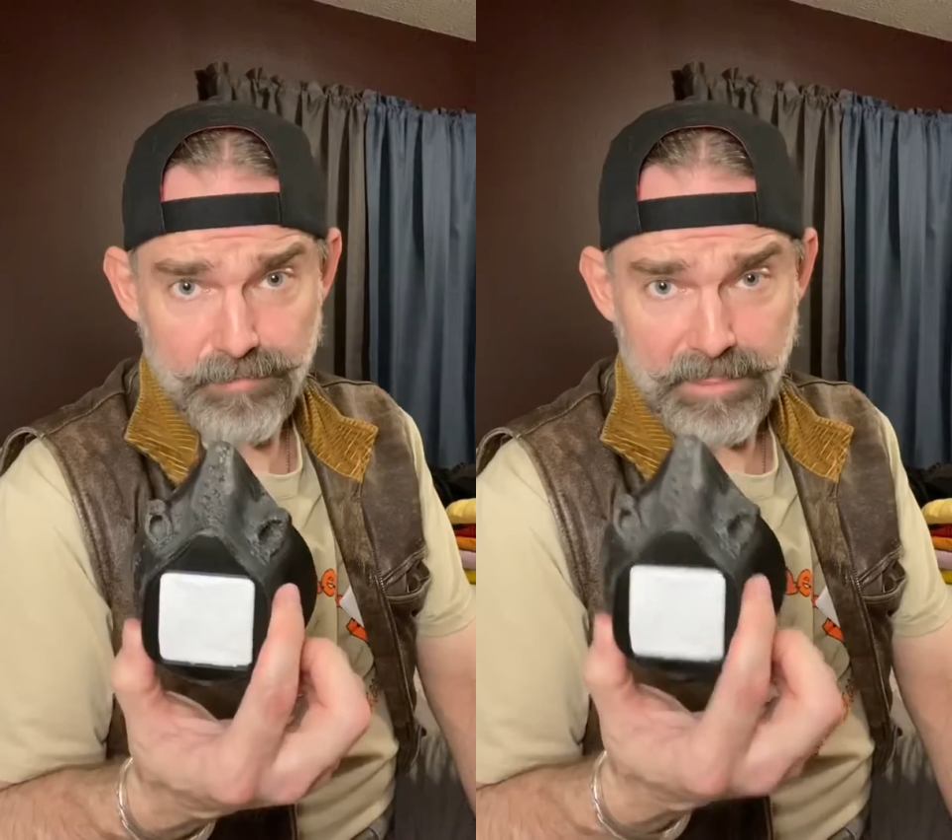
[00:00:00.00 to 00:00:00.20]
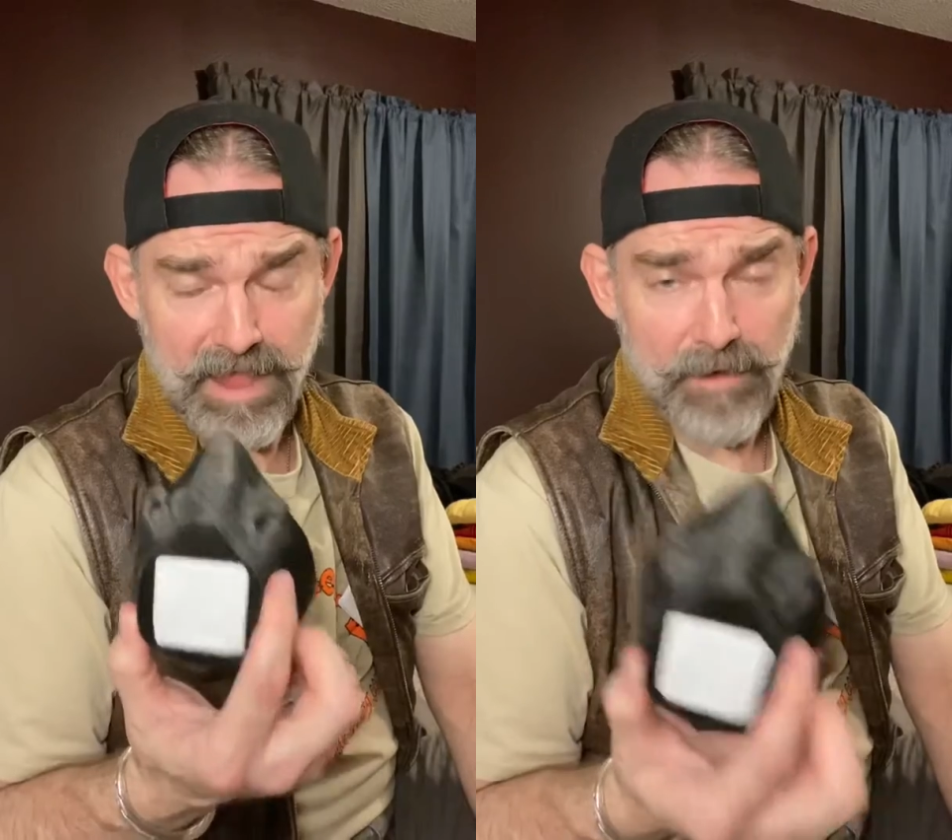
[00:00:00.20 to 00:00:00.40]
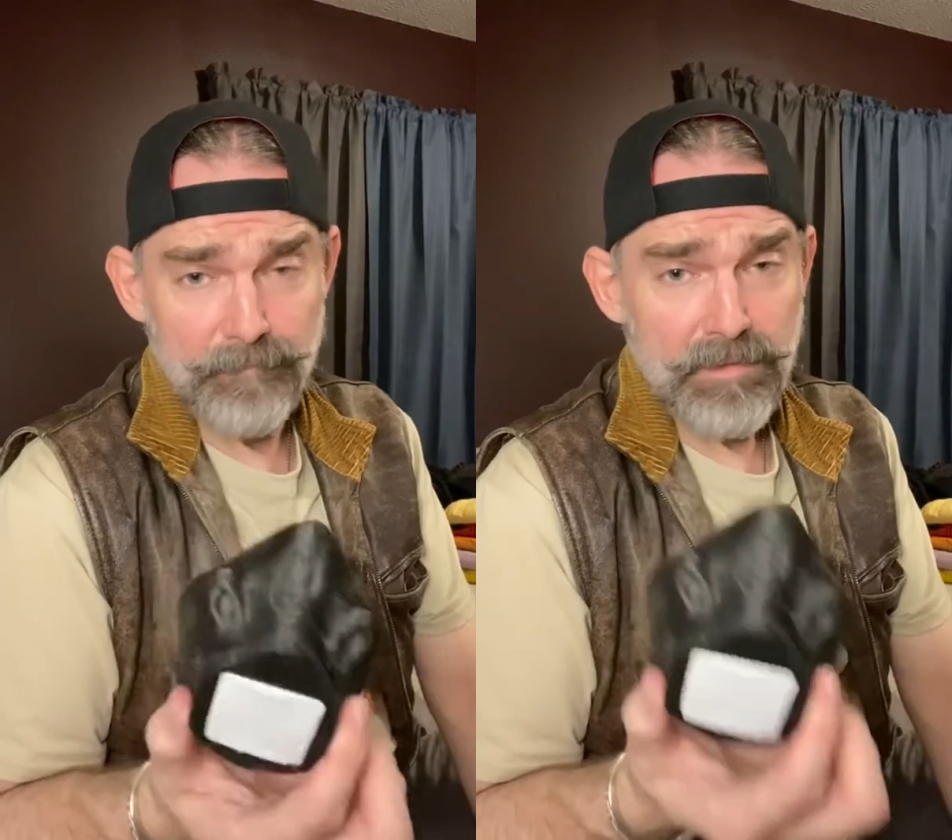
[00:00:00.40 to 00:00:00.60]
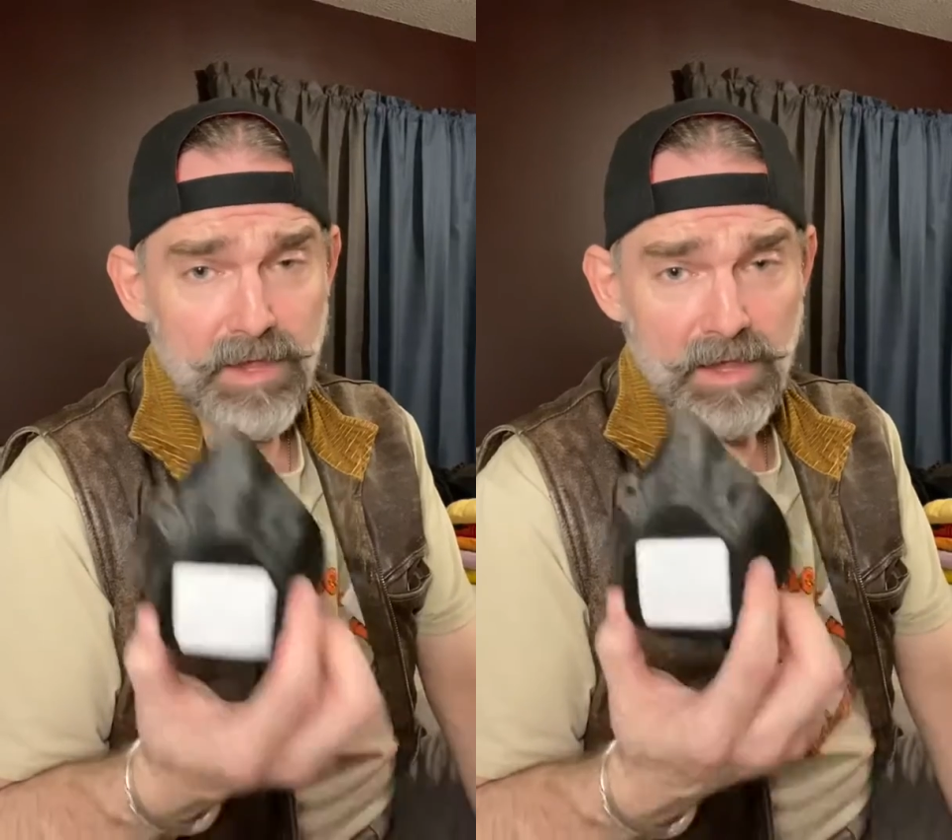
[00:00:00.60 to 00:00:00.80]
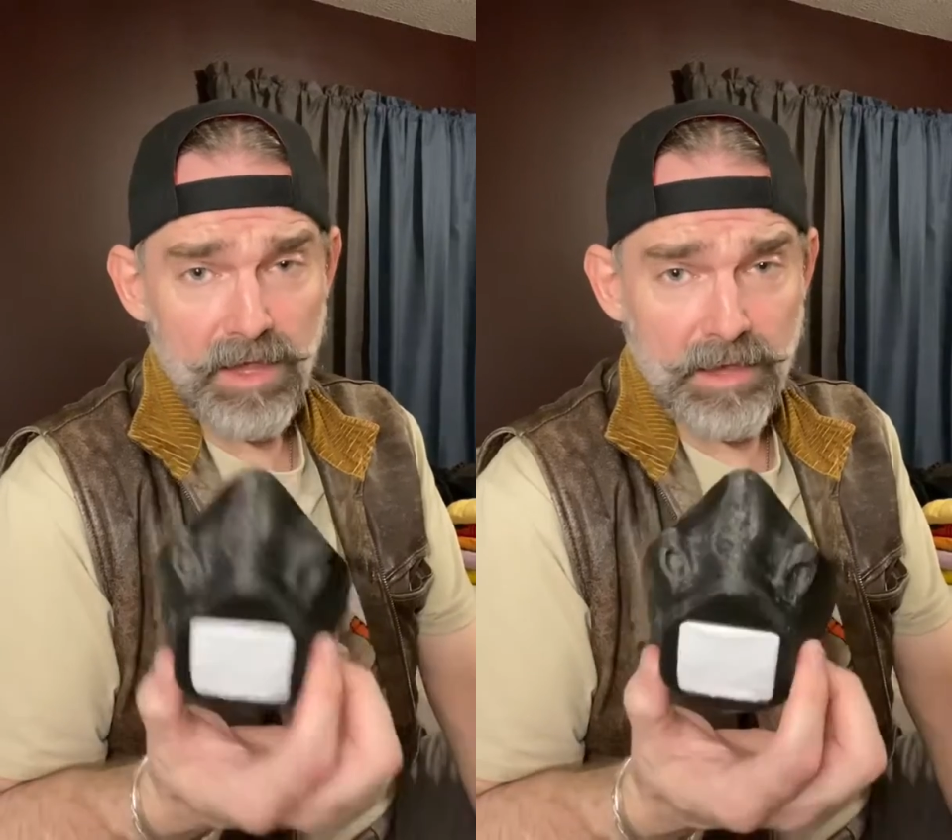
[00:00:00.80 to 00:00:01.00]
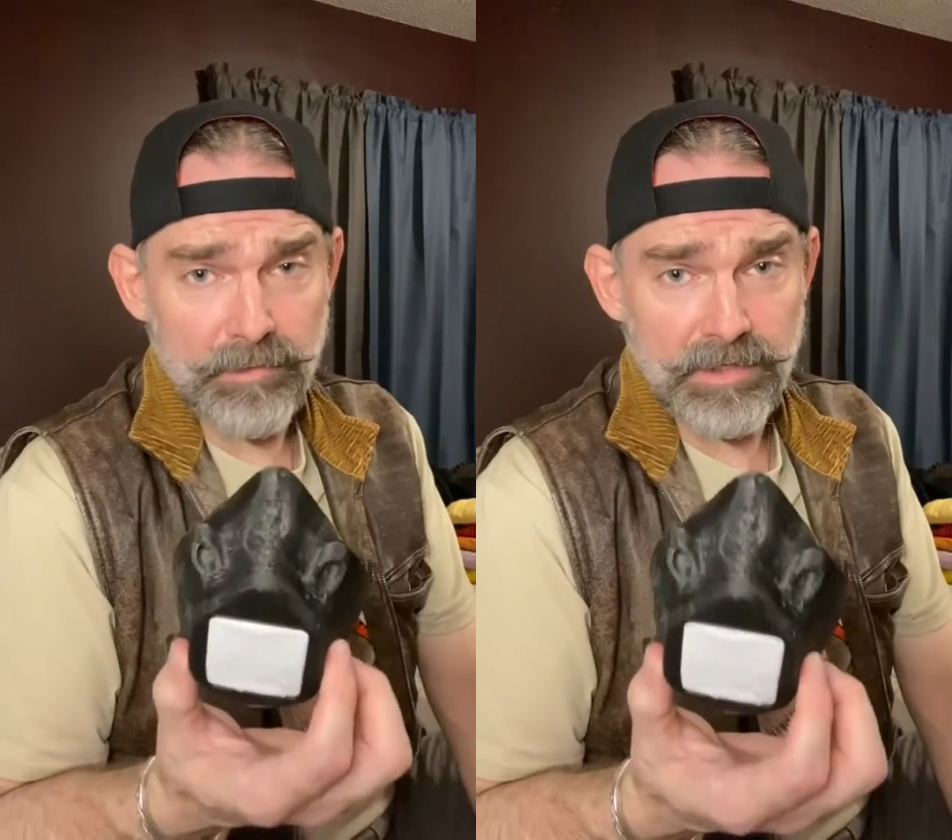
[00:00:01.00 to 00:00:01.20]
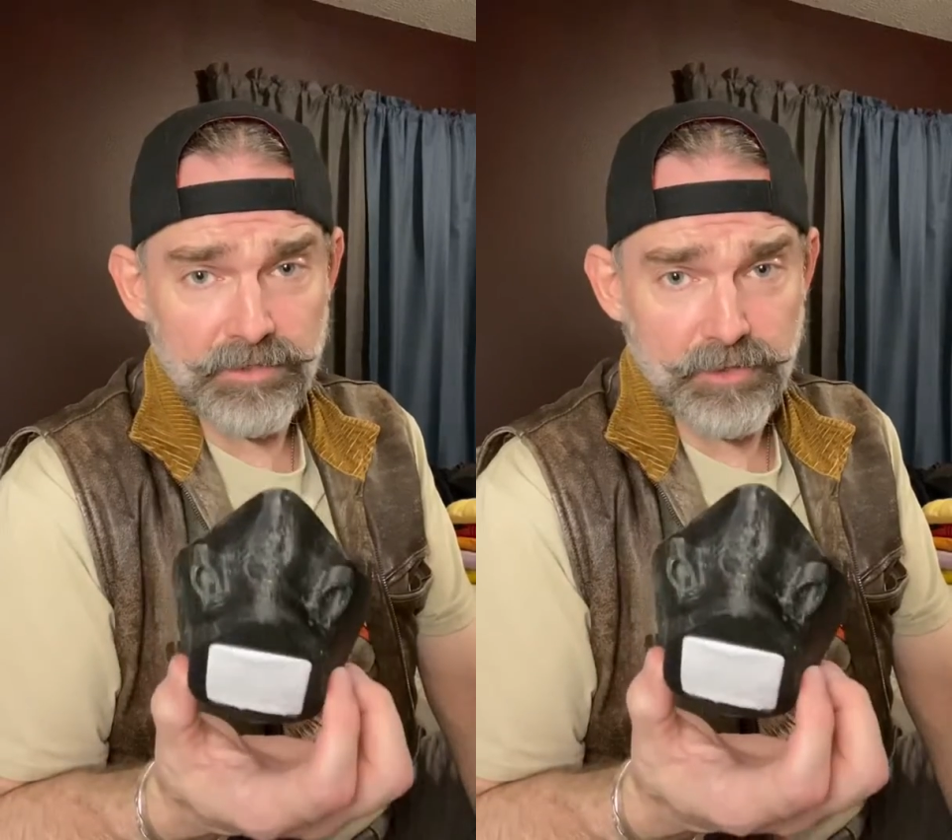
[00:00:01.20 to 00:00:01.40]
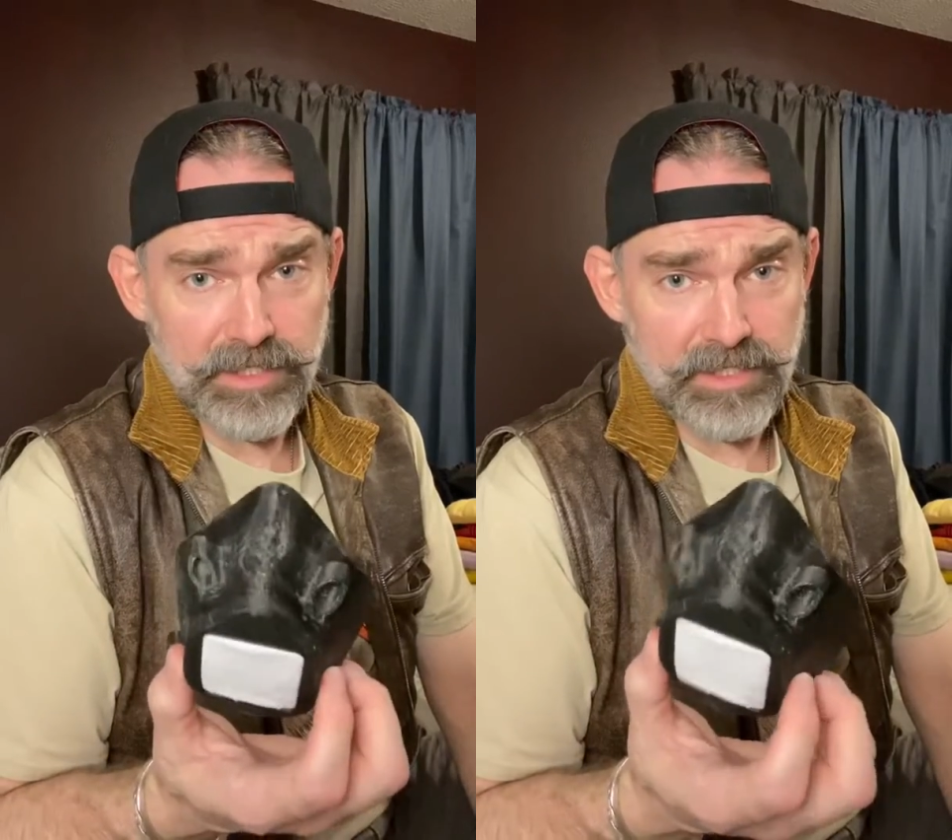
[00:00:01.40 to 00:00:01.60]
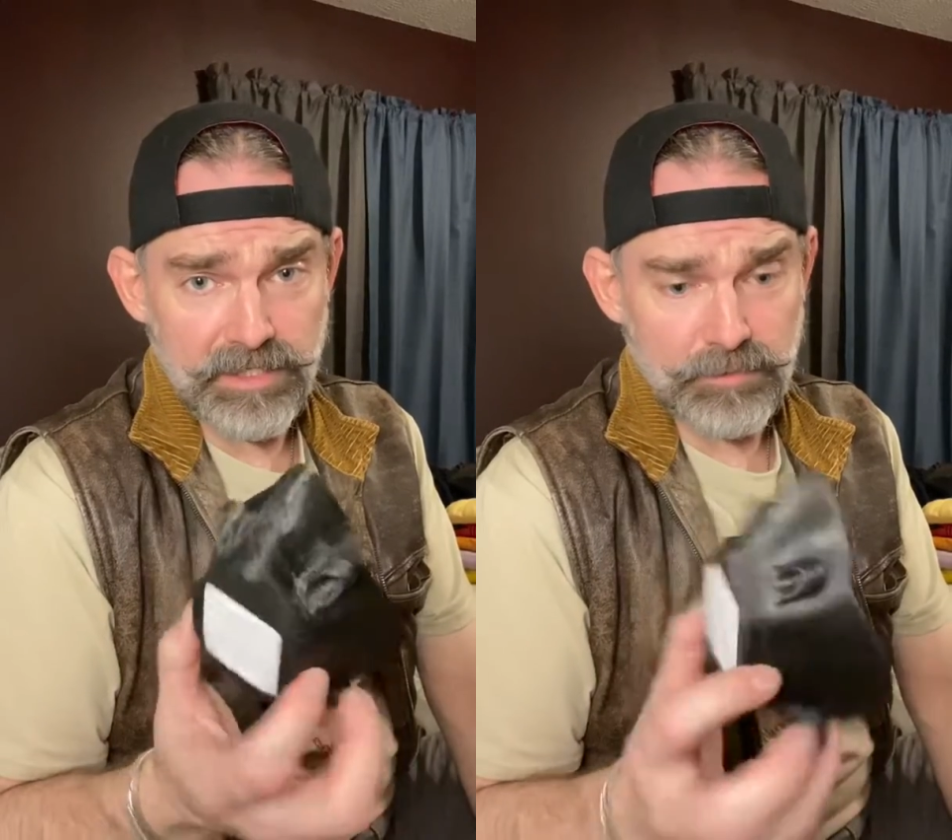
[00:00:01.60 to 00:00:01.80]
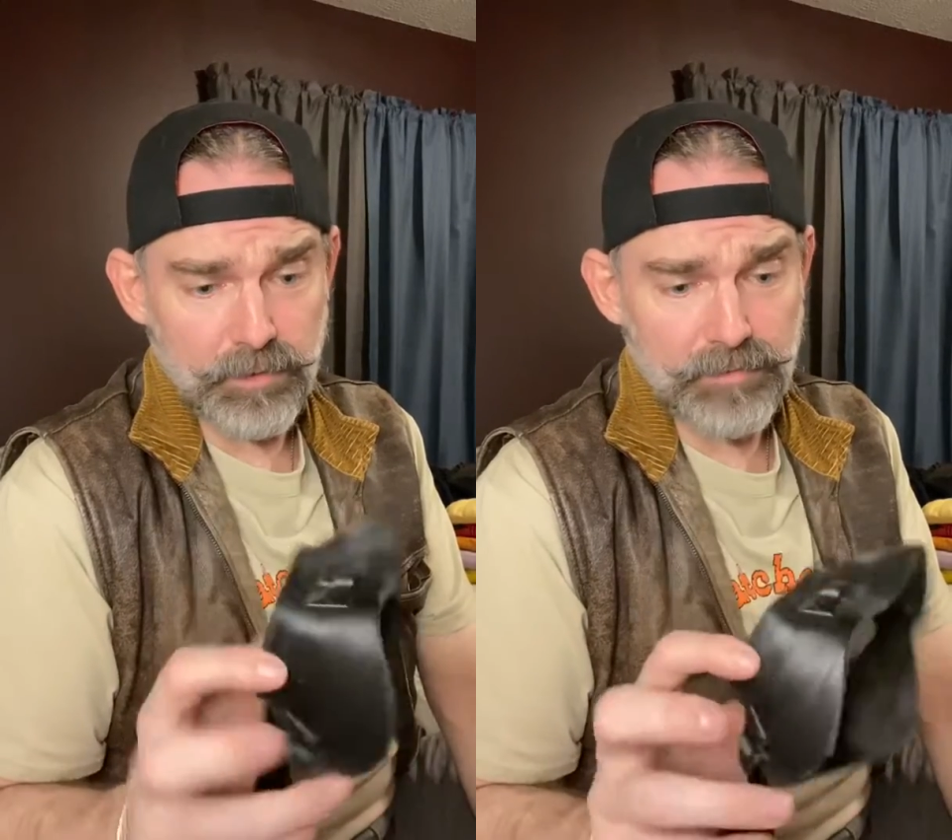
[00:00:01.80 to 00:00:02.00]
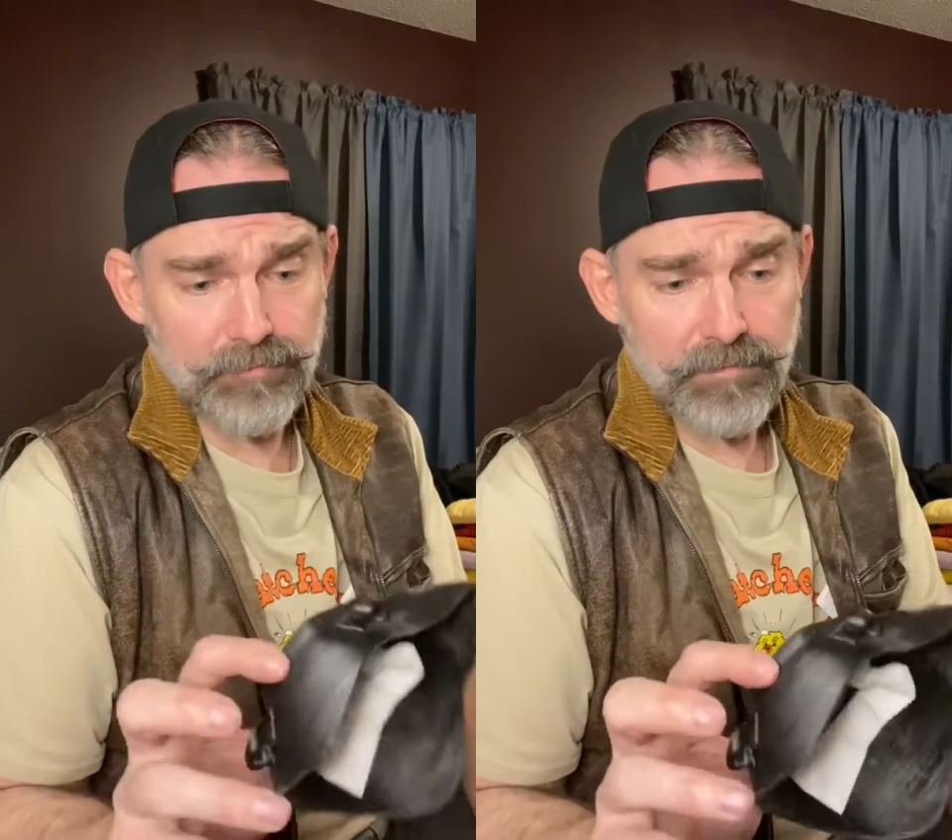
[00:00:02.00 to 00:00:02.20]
Now, I'm gonna treat this one,